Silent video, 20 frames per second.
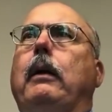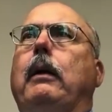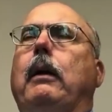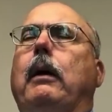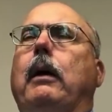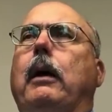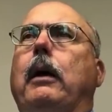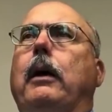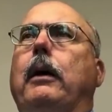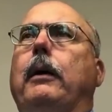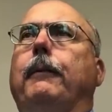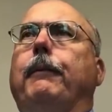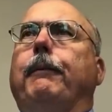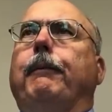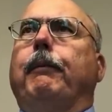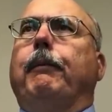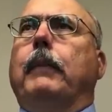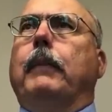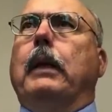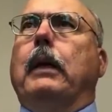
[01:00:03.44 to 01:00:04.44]
uh,
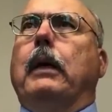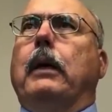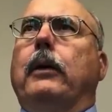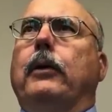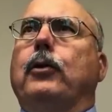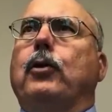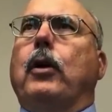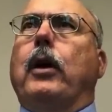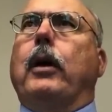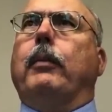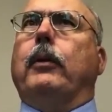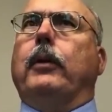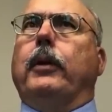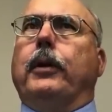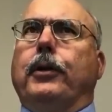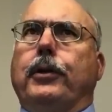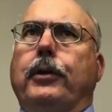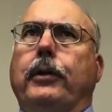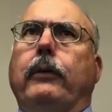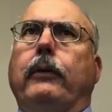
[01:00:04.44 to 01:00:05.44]
uh, tribal
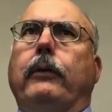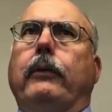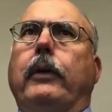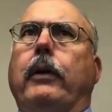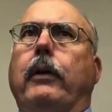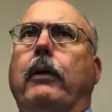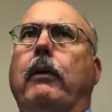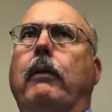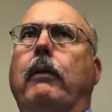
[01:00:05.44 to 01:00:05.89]
issues that are,